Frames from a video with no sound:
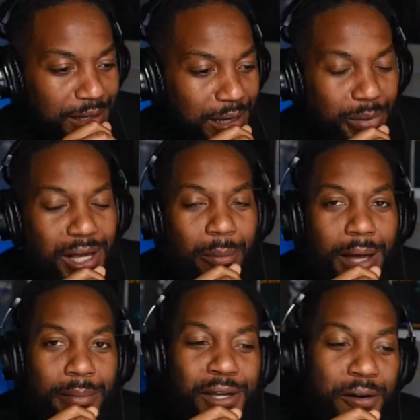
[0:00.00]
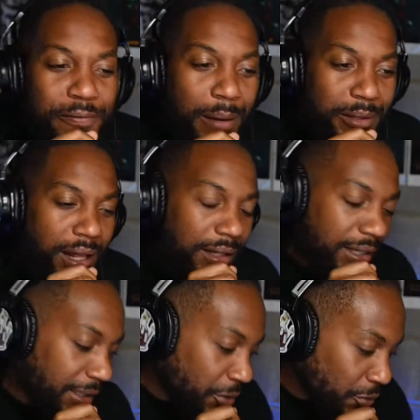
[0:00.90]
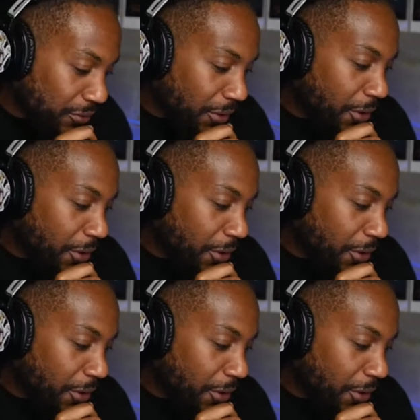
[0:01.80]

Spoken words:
Big up my Beagle family on the YouTube.